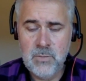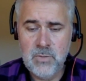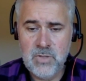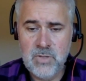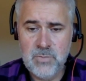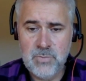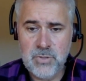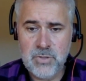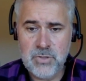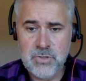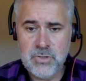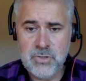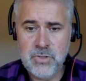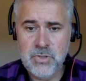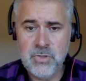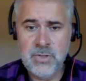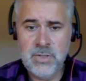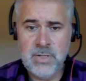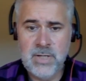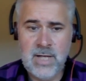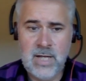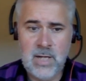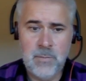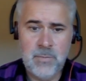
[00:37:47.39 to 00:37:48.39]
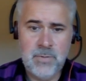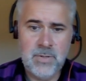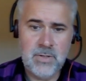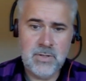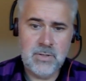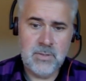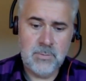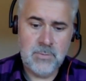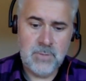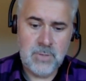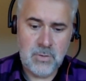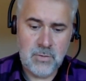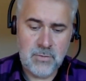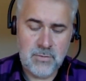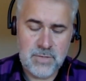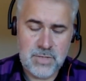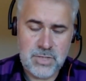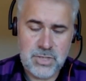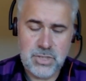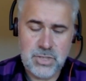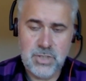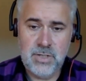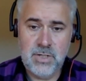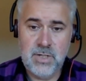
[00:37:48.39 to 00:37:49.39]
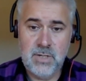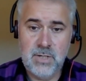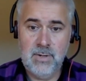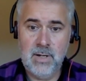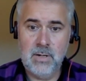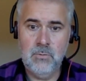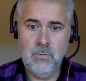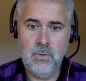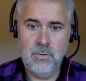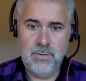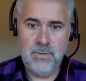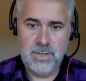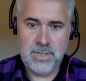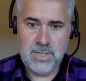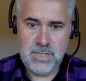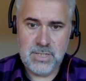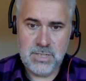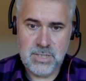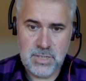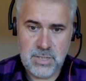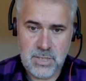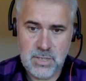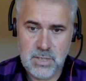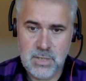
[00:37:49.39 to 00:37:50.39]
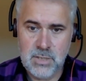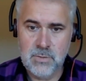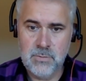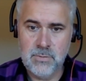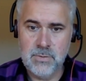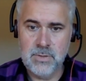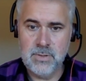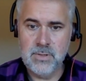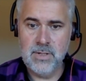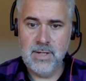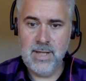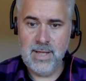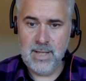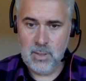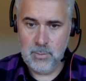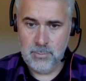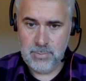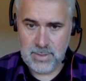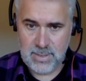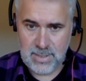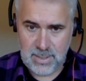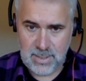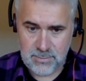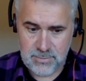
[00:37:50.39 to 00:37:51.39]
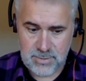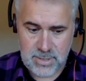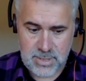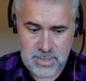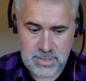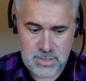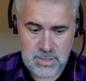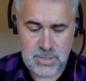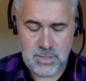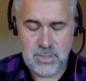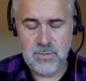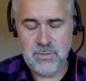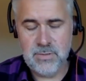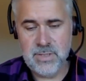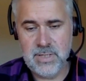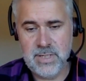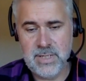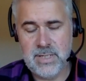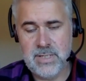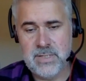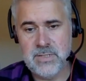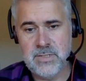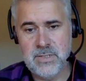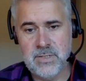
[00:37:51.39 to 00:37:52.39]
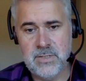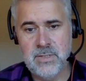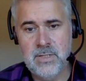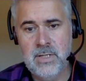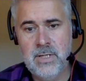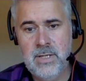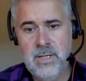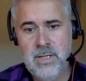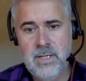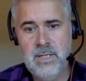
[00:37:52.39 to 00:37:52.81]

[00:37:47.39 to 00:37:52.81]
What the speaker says: with the product owner, helping them along the journey about what they need to do and helping how they need to do things and